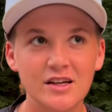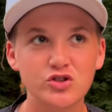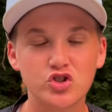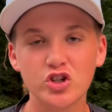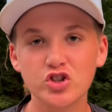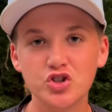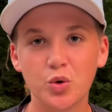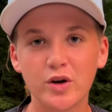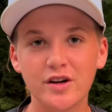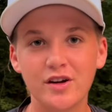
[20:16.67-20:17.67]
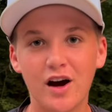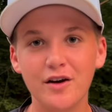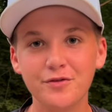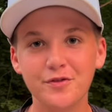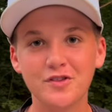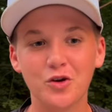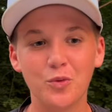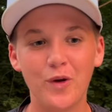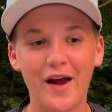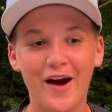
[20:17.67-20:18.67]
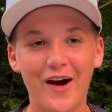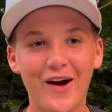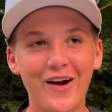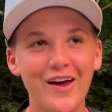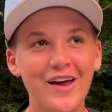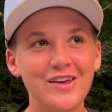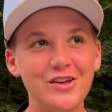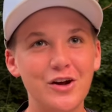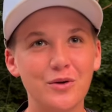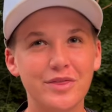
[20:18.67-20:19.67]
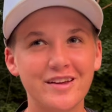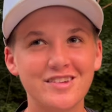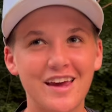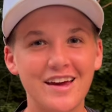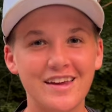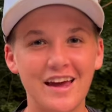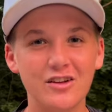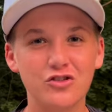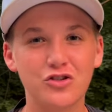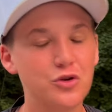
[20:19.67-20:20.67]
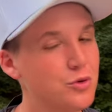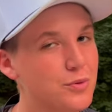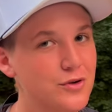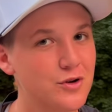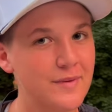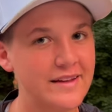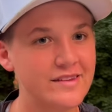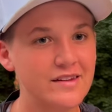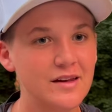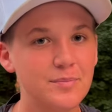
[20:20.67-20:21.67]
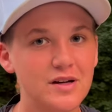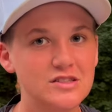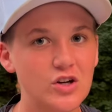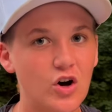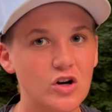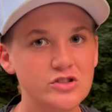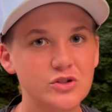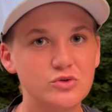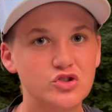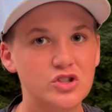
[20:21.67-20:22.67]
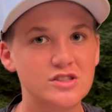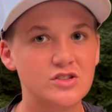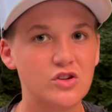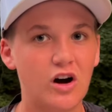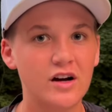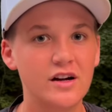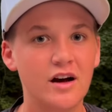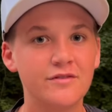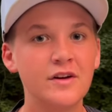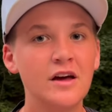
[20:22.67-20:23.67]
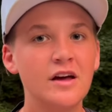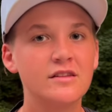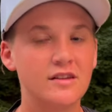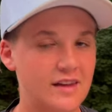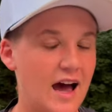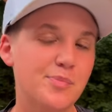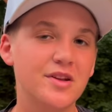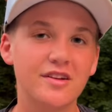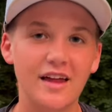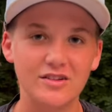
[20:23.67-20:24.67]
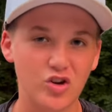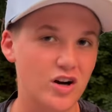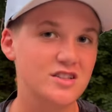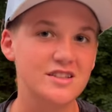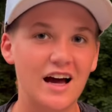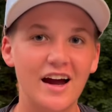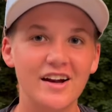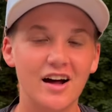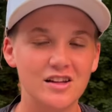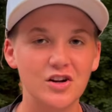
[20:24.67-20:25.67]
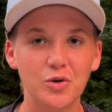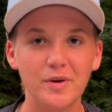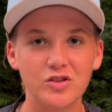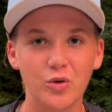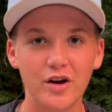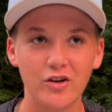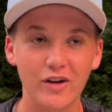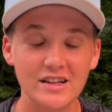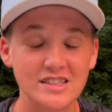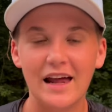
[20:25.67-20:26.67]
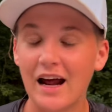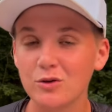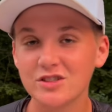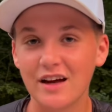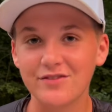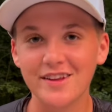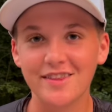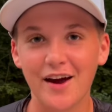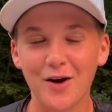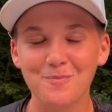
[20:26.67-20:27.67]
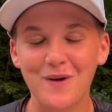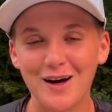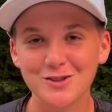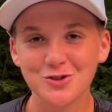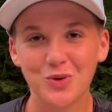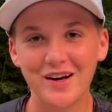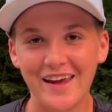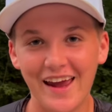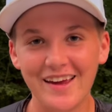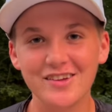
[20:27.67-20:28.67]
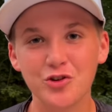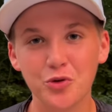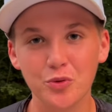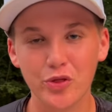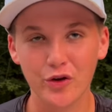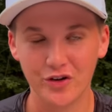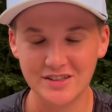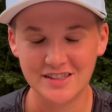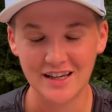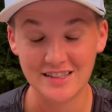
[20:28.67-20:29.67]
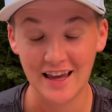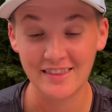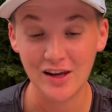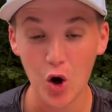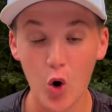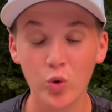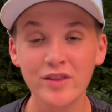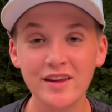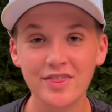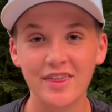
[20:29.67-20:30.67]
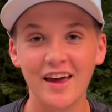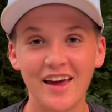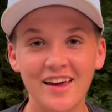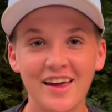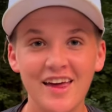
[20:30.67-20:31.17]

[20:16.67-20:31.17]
just short enough to where, you know, things can't get too brutal mentally, but it's also just long enough to tap into that dark side a little bit during a race. And I was definitely there, miles 28 to 36. And the only thing